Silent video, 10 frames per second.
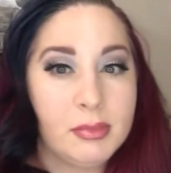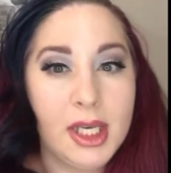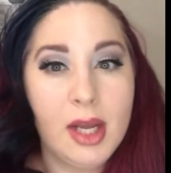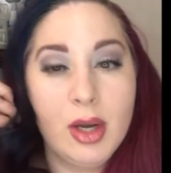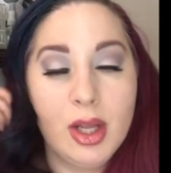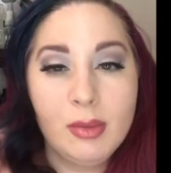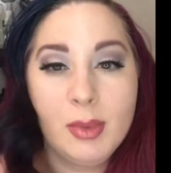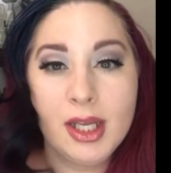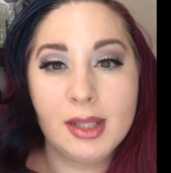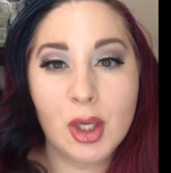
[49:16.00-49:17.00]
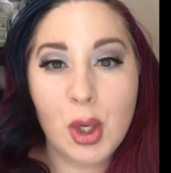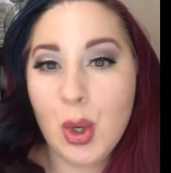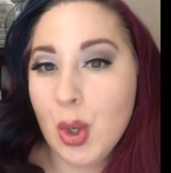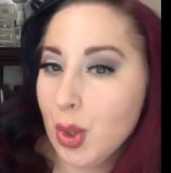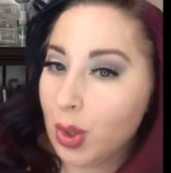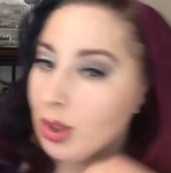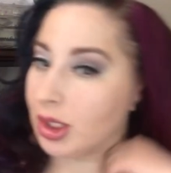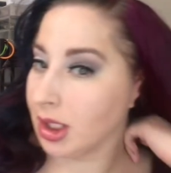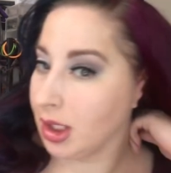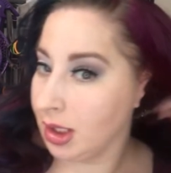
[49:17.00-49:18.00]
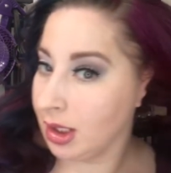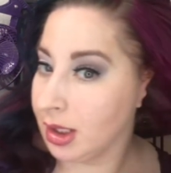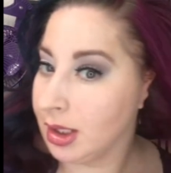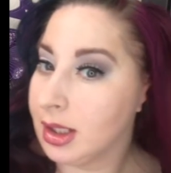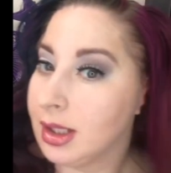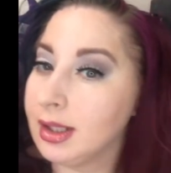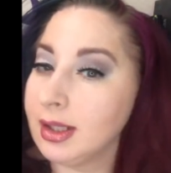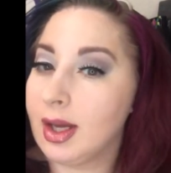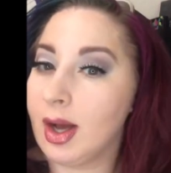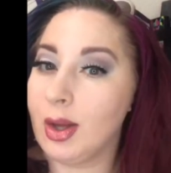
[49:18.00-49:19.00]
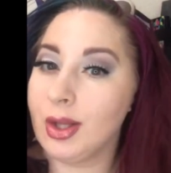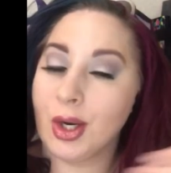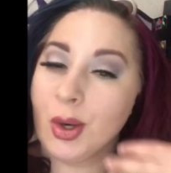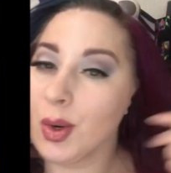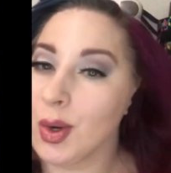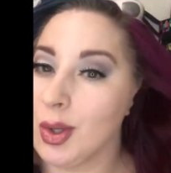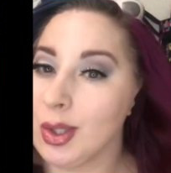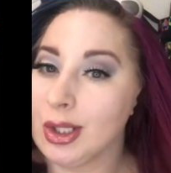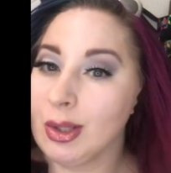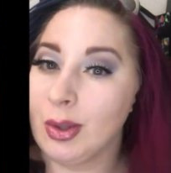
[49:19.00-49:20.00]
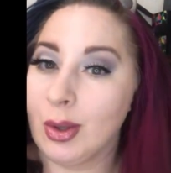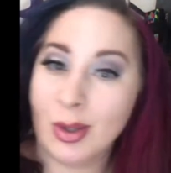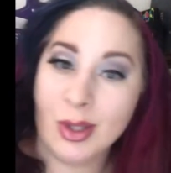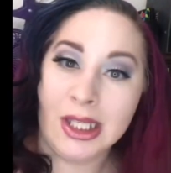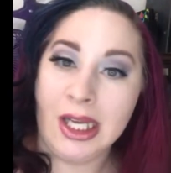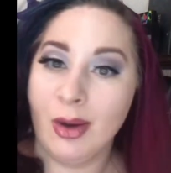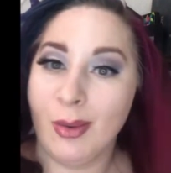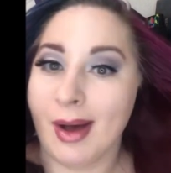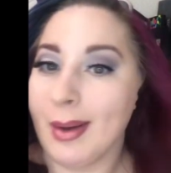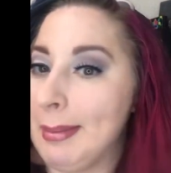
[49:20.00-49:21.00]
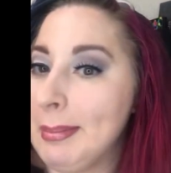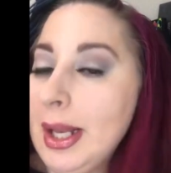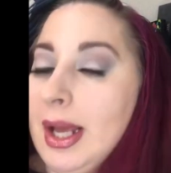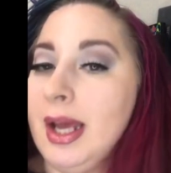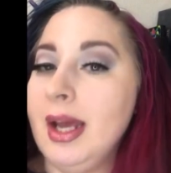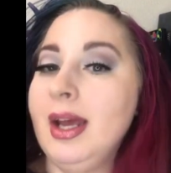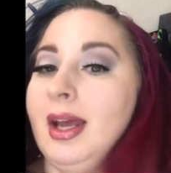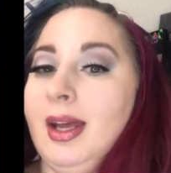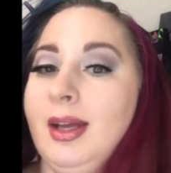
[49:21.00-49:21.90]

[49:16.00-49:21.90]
Now look at the curls. All the curls, the girls can go out and play.